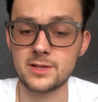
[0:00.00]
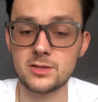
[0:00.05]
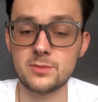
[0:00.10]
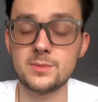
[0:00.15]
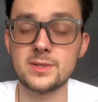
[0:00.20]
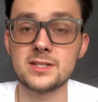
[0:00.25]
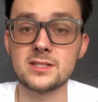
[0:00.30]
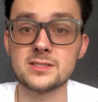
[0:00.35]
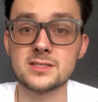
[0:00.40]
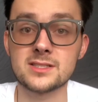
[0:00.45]
It
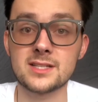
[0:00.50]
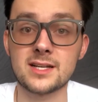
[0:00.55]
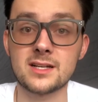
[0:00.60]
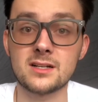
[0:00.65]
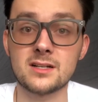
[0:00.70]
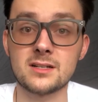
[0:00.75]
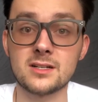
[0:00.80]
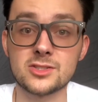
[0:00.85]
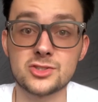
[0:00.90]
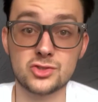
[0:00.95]
could be just like
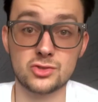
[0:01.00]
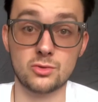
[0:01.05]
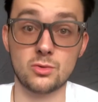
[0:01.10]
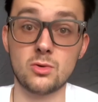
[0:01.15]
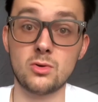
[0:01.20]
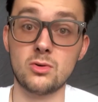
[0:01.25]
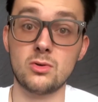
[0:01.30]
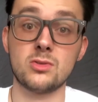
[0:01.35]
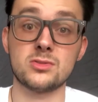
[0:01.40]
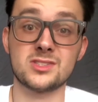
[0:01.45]
a
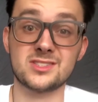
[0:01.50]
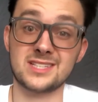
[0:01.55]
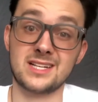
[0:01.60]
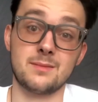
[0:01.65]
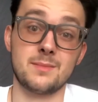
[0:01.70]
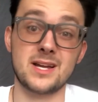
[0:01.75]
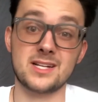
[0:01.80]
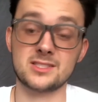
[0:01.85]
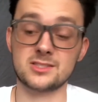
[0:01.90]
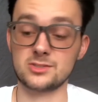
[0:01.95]
scroll, just
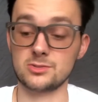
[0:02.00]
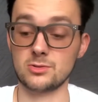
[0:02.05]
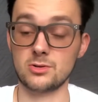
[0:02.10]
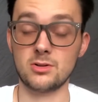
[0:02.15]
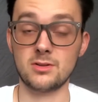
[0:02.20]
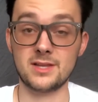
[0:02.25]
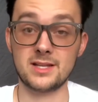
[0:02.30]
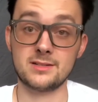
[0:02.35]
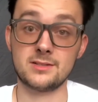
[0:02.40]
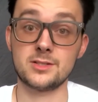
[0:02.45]
like a magic
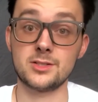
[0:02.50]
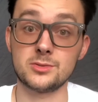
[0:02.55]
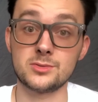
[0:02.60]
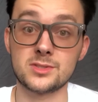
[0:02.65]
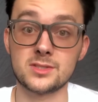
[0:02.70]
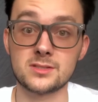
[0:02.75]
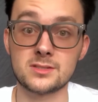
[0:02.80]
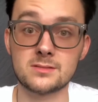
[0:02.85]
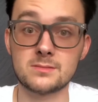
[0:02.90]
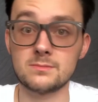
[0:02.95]
scroll that
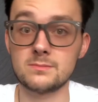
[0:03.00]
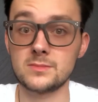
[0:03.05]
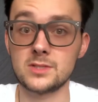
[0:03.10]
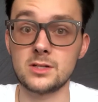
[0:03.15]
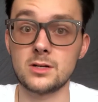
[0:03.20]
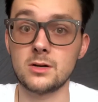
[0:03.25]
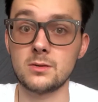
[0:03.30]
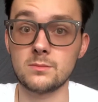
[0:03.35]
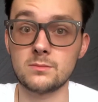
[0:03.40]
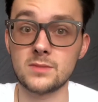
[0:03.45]
uses,
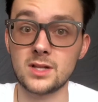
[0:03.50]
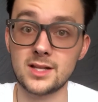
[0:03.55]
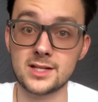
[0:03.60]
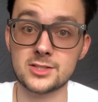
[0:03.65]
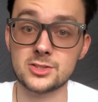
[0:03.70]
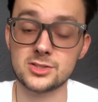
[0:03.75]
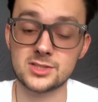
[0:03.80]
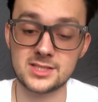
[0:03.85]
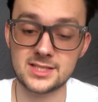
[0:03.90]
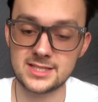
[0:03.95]
you know,
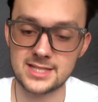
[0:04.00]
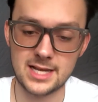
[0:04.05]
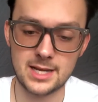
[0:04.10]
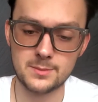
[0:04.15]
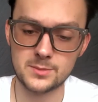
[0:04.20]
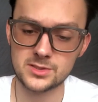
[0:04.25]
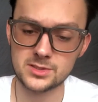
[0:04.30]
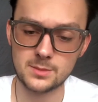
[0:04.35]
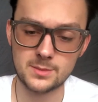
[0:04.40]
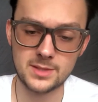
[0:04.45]
electricity
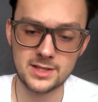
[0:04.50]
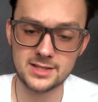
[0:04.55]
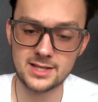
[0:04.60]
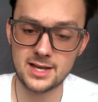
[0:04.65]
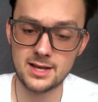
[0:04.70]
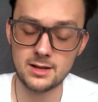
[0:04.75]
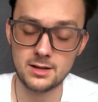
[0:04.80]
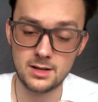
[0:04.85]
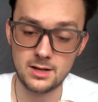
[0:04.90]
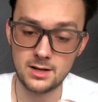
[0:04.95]
damage or something like
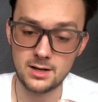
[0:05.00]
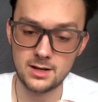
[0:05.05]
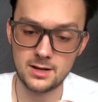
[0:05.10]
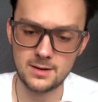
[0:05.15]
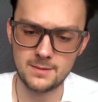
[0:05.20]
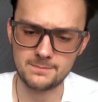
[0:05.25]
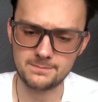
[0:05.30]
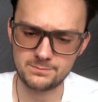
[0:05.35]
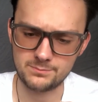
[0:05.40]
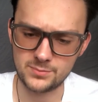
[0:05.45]
that.
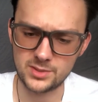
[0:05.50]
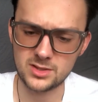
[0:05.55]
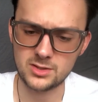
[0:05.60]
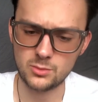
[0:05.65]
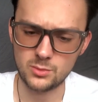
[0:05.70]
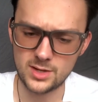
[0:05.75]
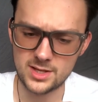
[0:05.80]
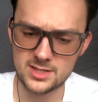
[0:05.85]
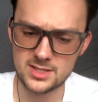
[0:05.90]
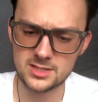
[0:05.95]
But the
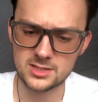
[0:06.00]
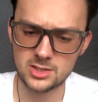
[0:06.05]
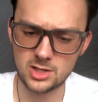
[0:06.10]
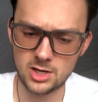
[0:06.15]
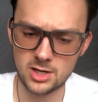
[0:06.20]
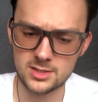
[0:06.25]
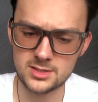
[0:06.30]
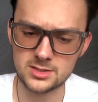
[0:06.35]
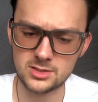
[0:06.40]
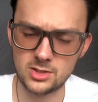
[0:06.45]
way this
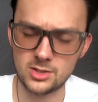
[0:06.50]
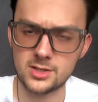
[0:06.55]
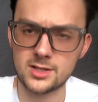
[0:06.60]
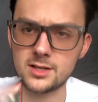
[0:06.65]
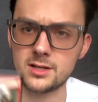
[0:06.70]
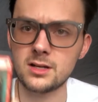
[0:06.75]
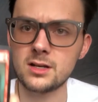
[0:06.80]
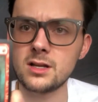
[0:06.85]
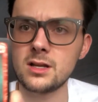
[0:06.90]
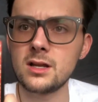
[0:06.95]
card is
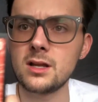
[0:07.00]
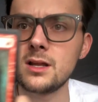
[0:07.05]
looking,